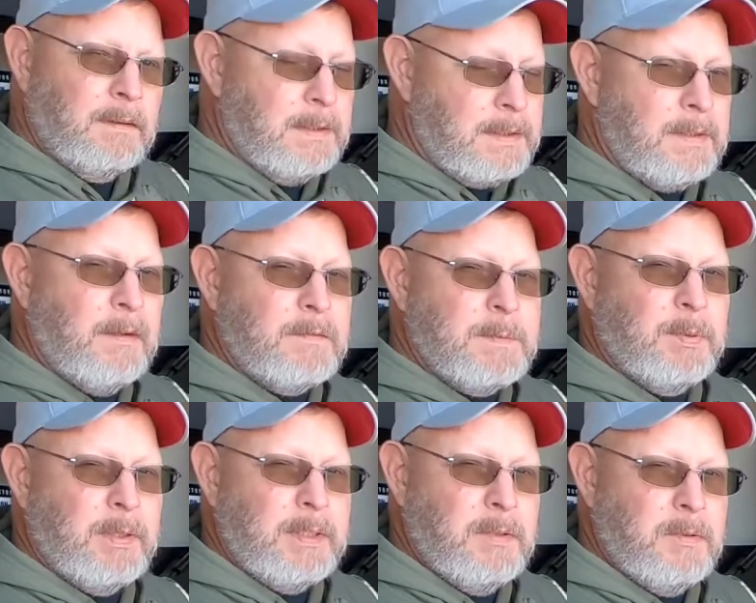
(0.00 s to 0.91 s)
This stuff's
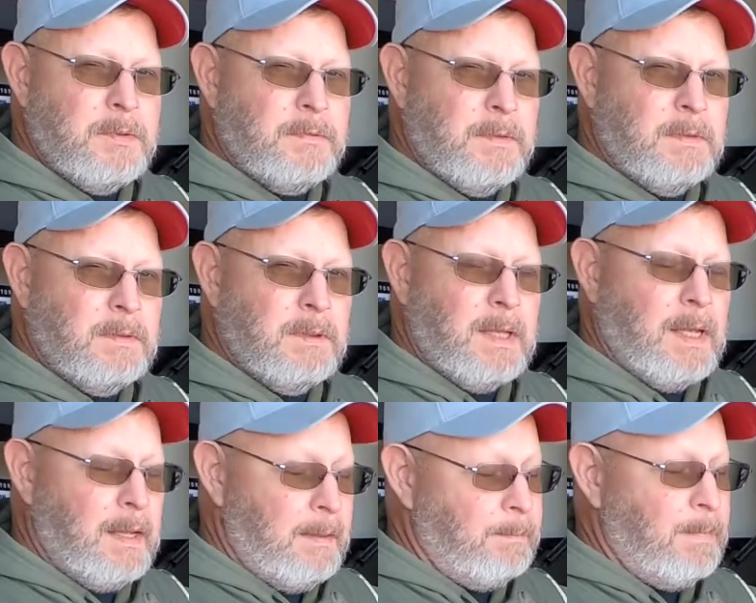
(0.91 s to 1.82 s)
pretty useful.
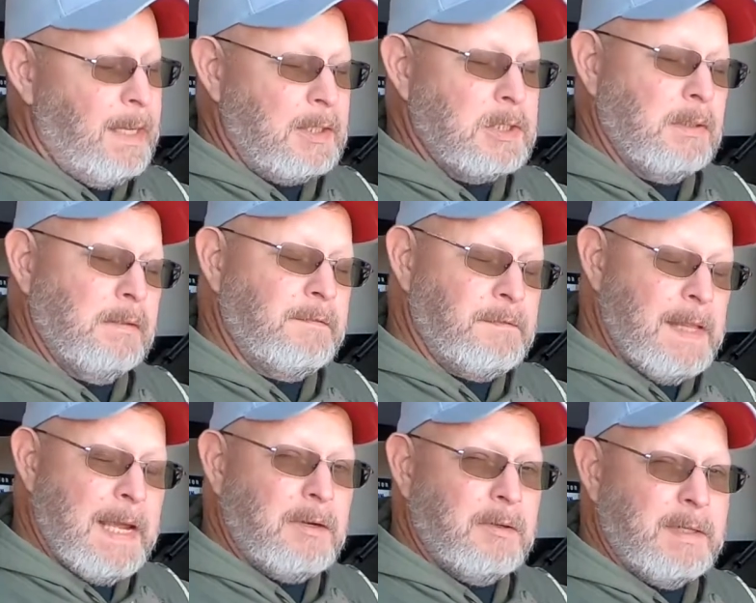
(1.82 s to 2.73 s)
I'm actually
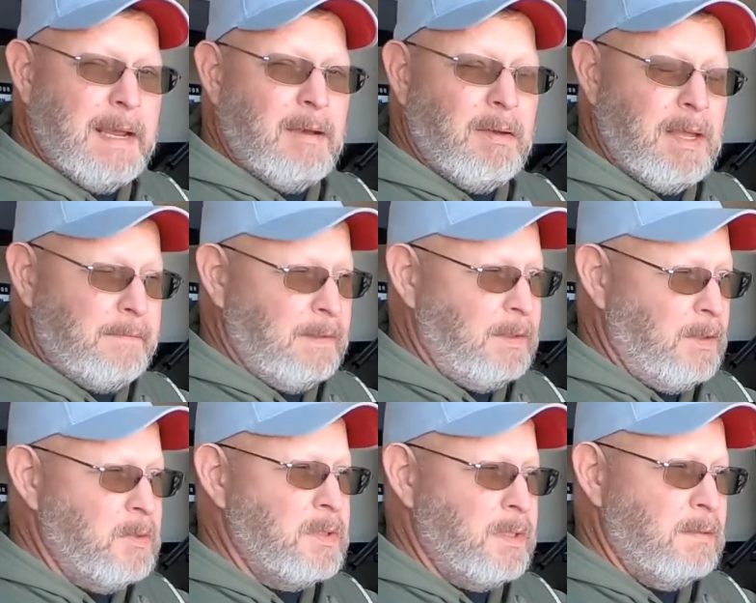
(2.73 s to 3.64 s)
flattered now, having
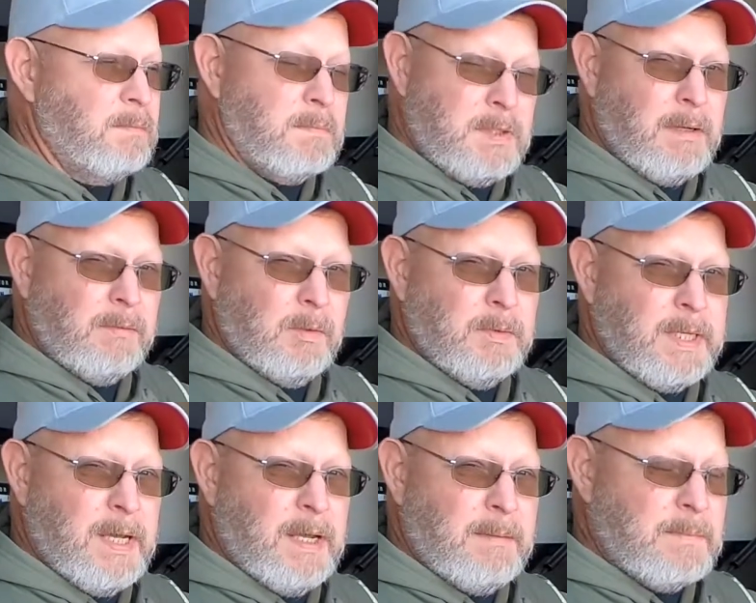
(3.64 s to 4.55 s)
used it several
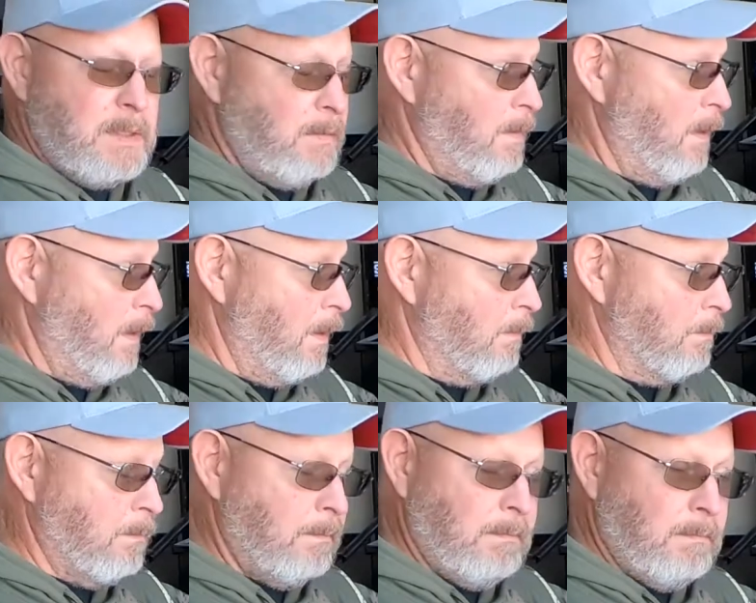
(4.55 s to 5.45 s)
times, that
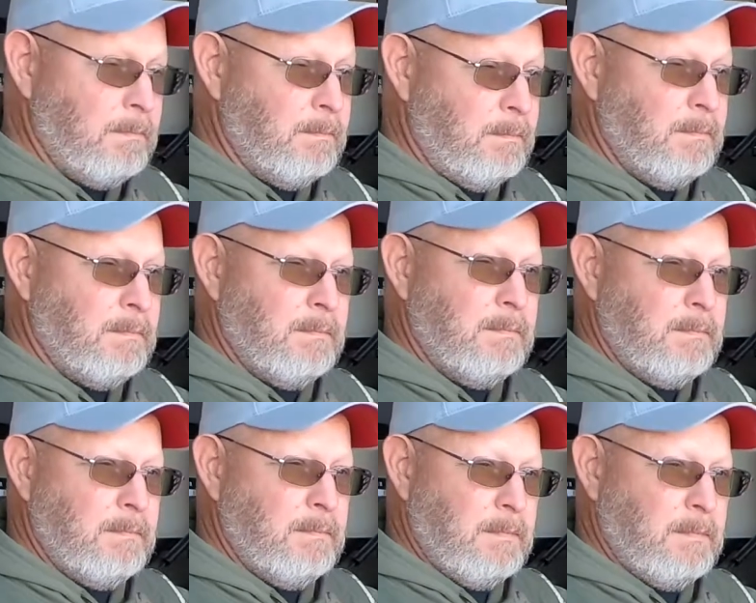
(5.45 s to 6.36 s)

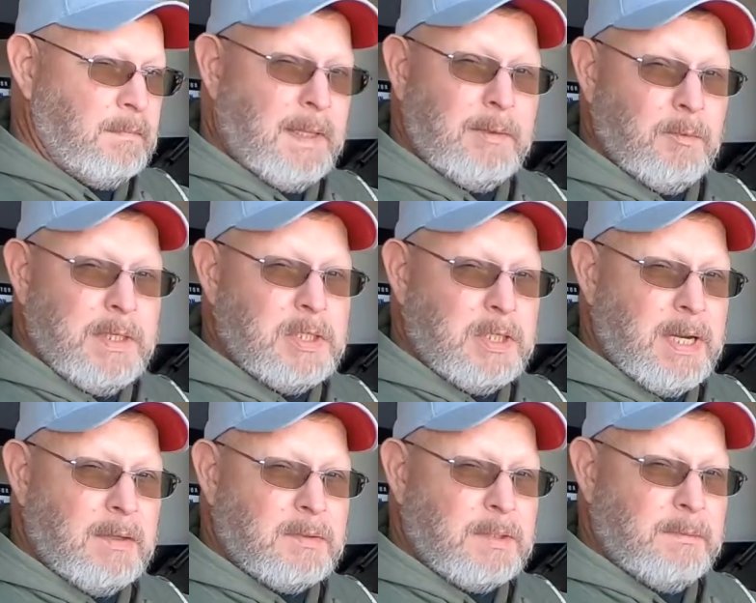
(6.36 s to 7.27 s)
they reached
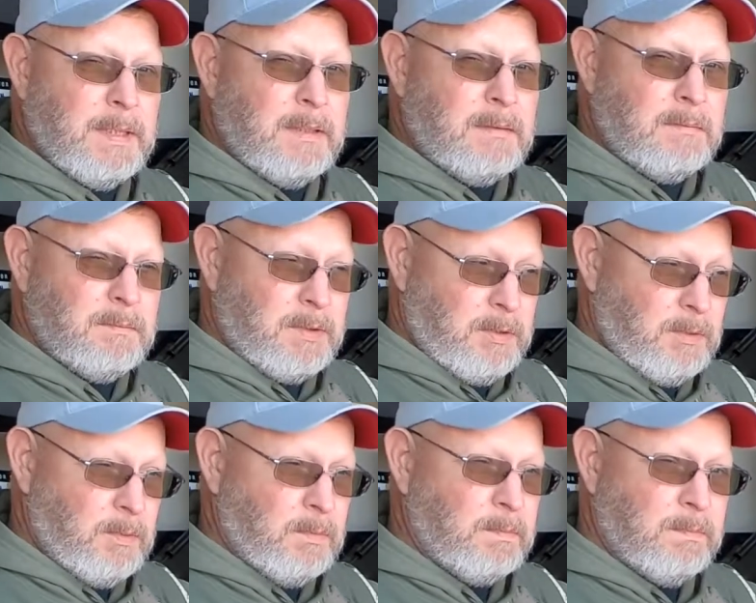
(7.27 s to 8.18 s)
out to me
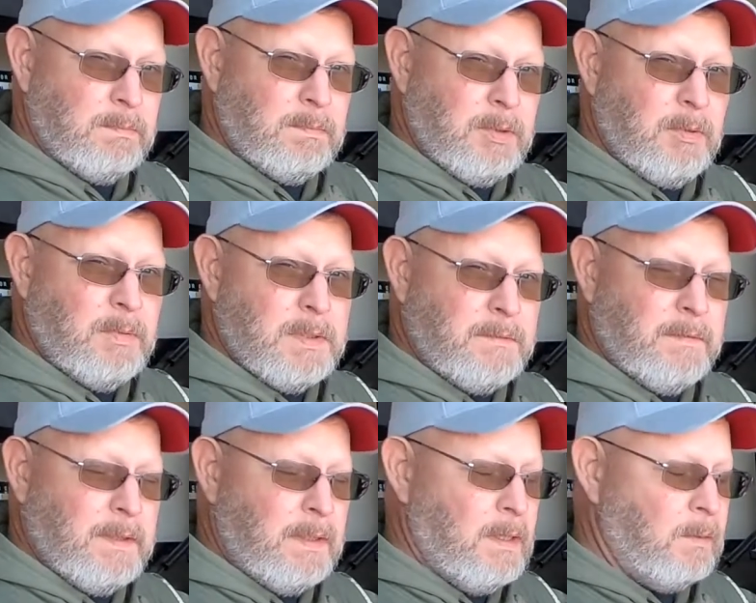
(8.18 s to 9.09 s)
to do this
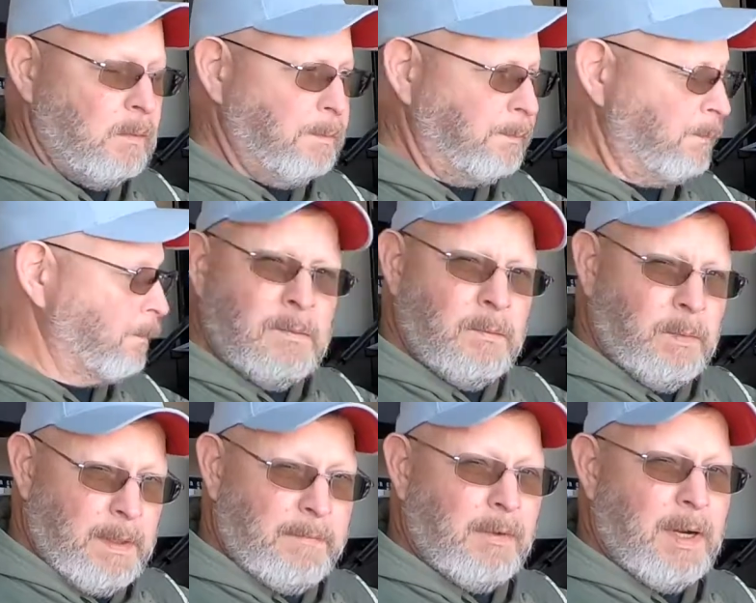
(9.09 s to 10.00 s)
video.
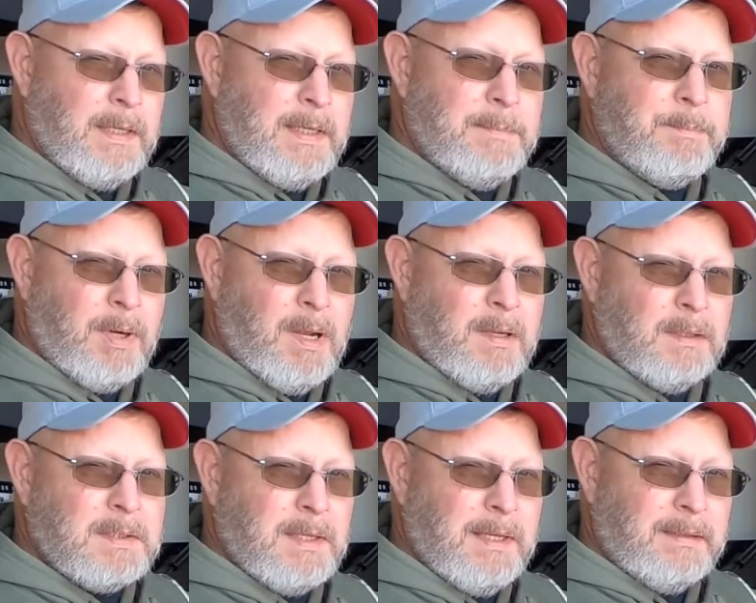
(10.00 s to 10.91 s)
Whenever I need
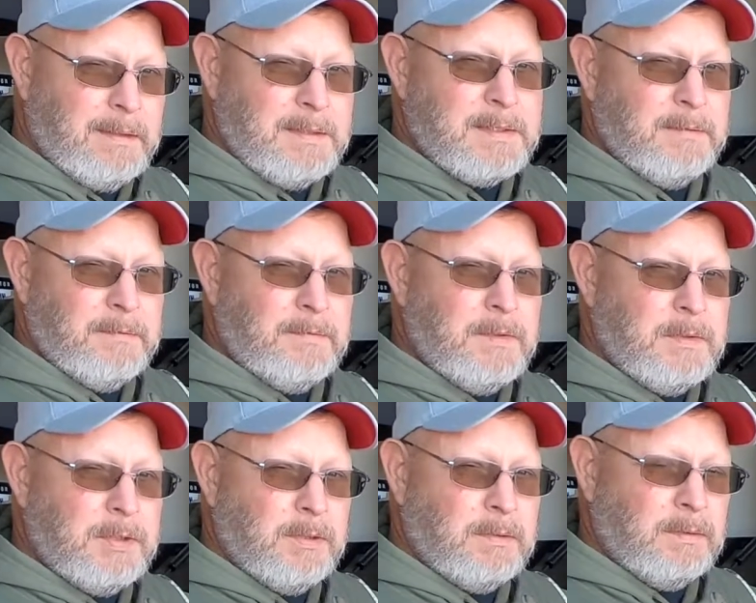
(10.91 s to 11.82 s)
products like this in the
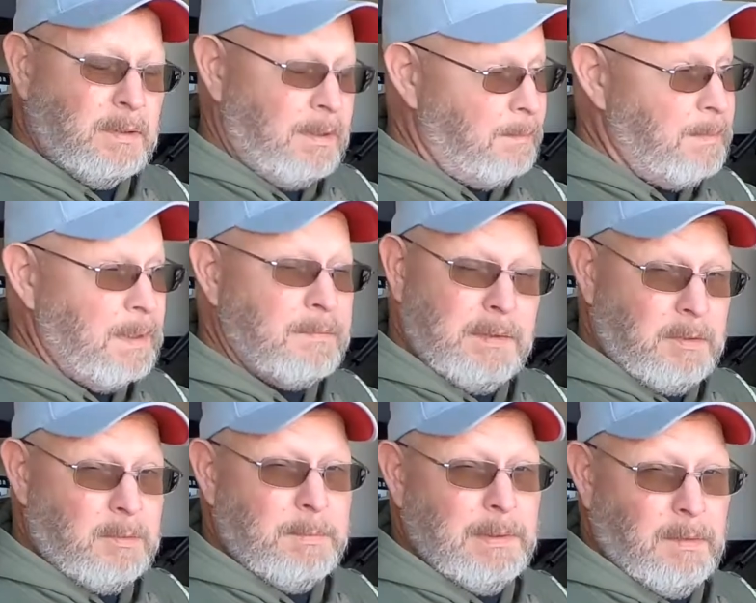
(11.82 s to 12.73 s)
future, I'm definitely
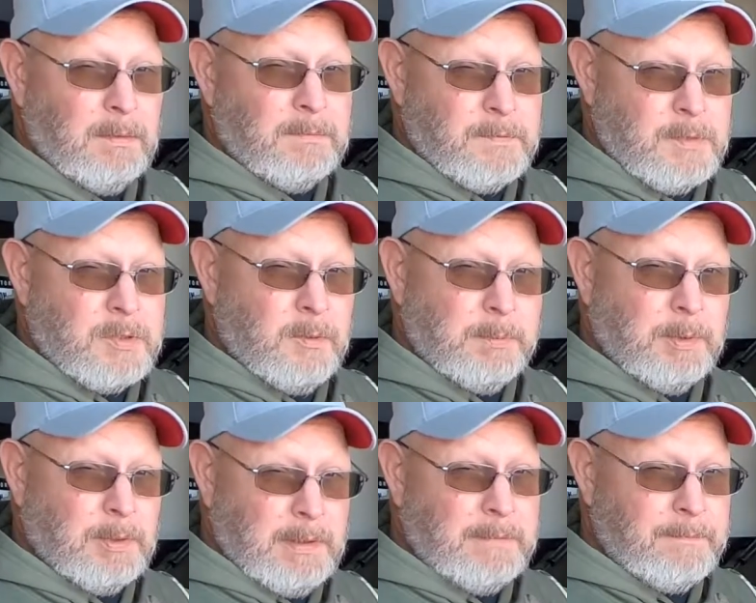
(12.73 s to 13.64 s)
going to be looking for Super
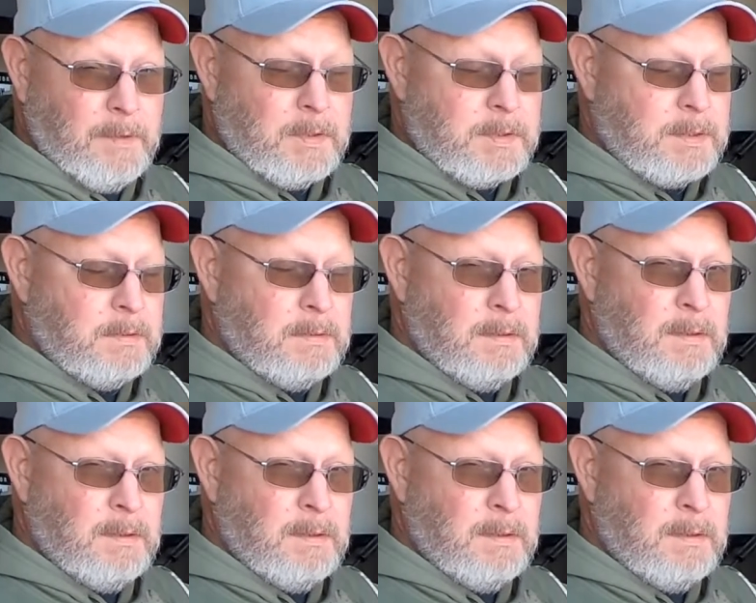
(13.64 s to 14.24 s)
Clean first.